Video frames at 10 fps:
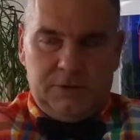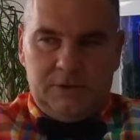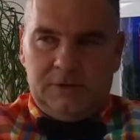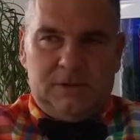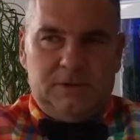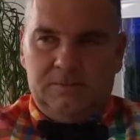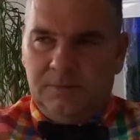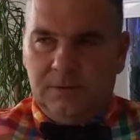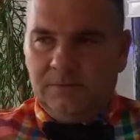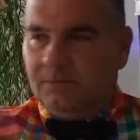which is the,
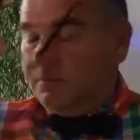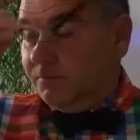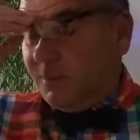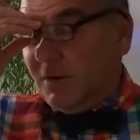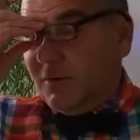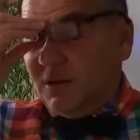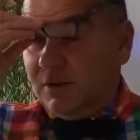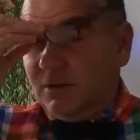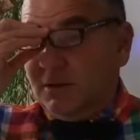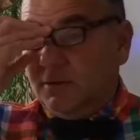the I
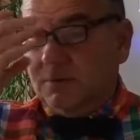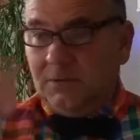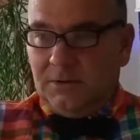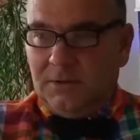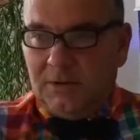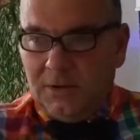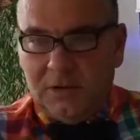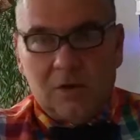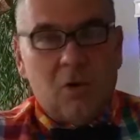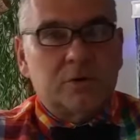think the
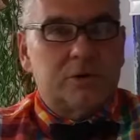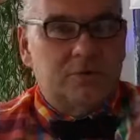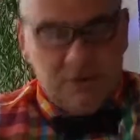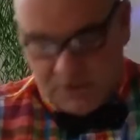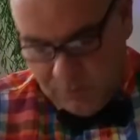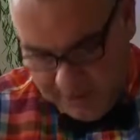the launch of this